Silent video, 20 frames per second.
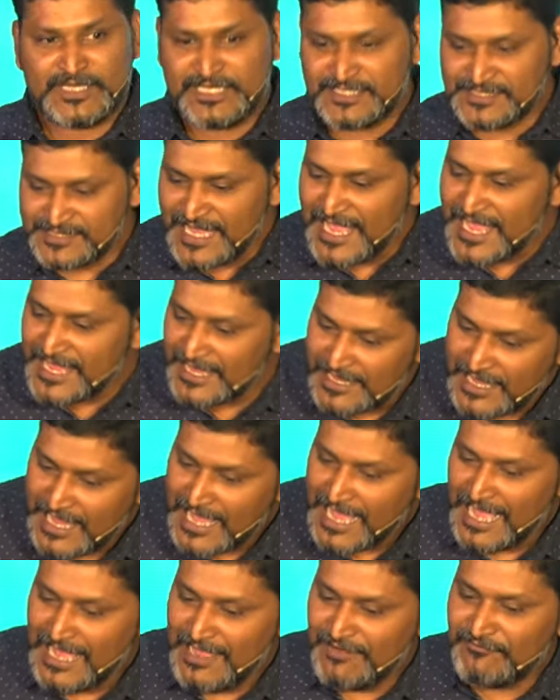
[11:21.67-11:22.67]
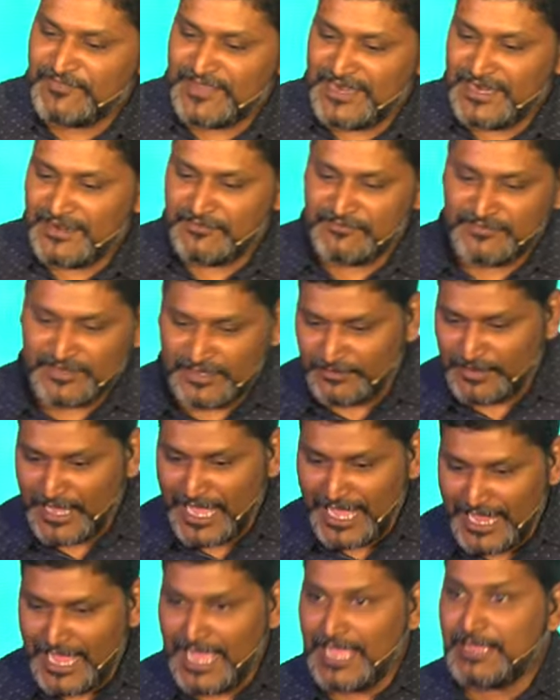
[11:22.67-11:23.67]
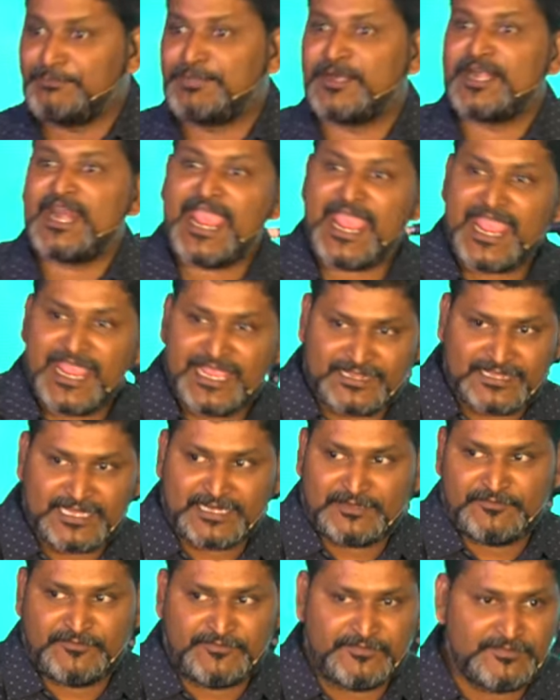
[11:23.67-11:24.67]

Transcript: So he's saying, when uh, I, I pray